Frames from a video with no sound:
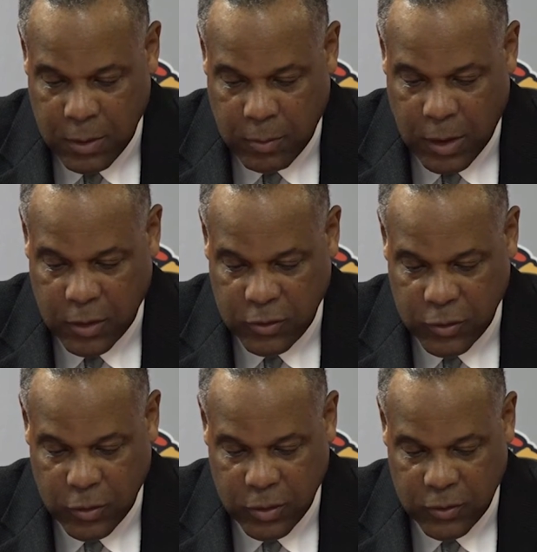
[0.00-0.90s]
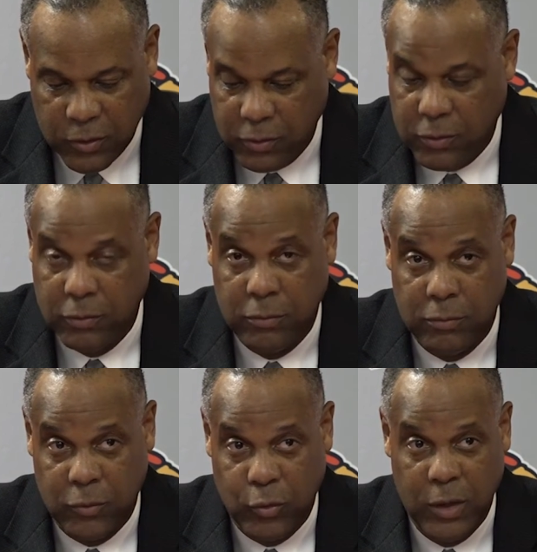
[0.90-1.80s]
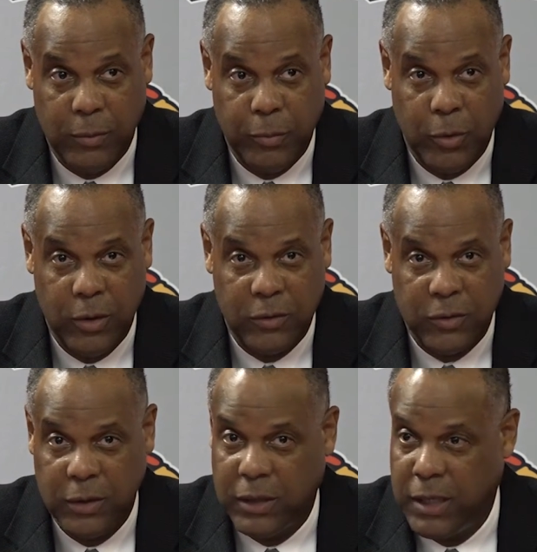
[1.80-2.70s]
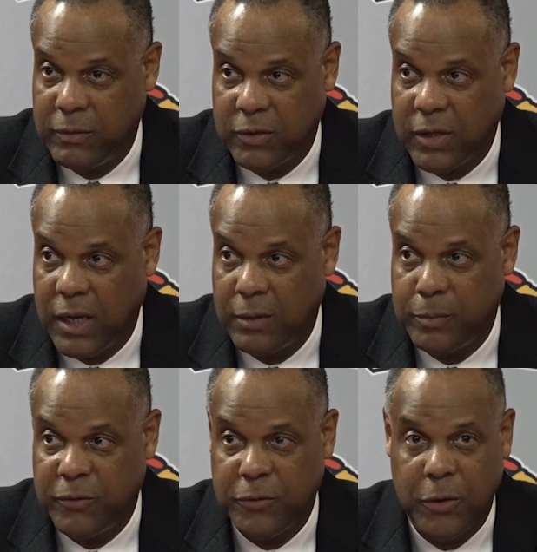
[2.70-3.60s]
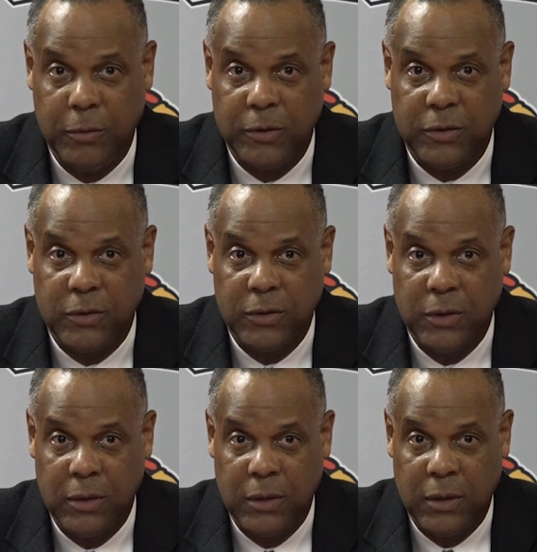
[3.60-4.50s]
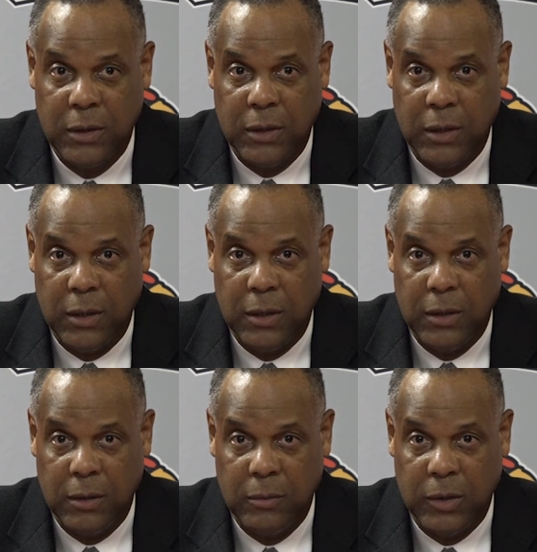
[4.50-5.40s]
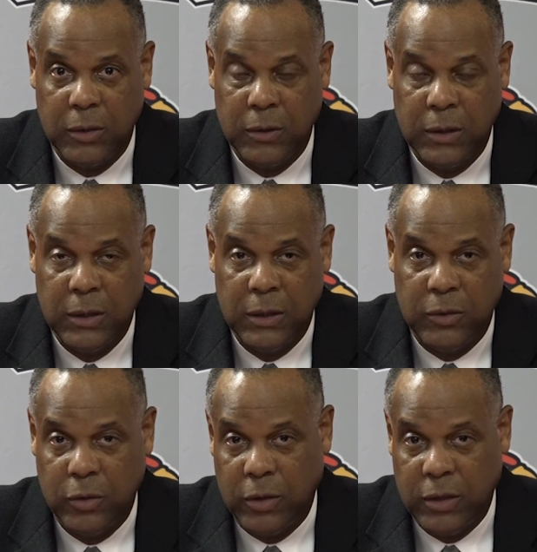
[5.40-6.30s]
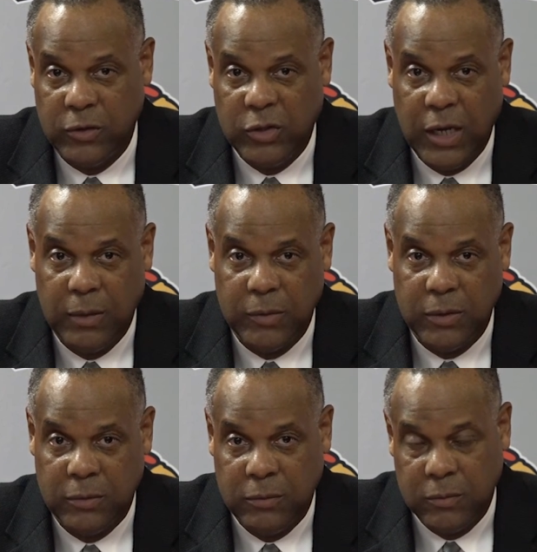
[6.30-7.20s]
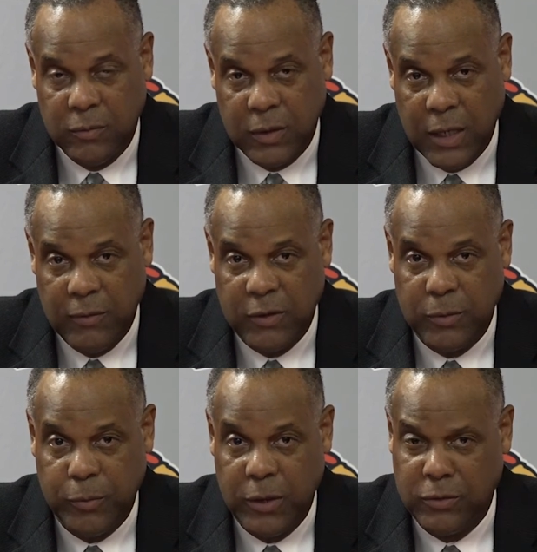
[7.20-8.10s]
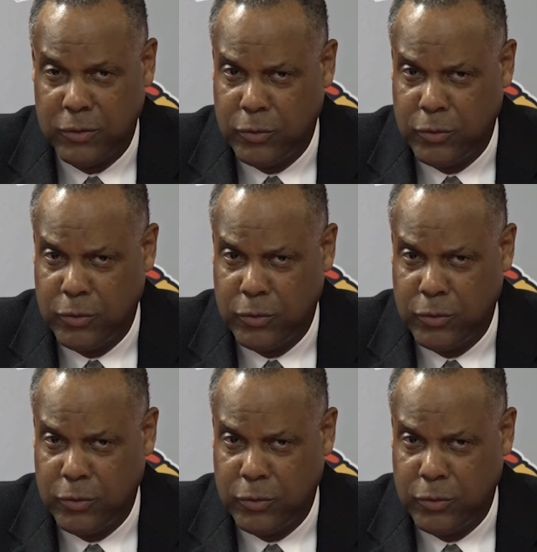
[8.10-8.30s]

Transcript: Marcus Owens, 12 points, he gave a solid performance. But Dorian Chapman, gave us a pressing.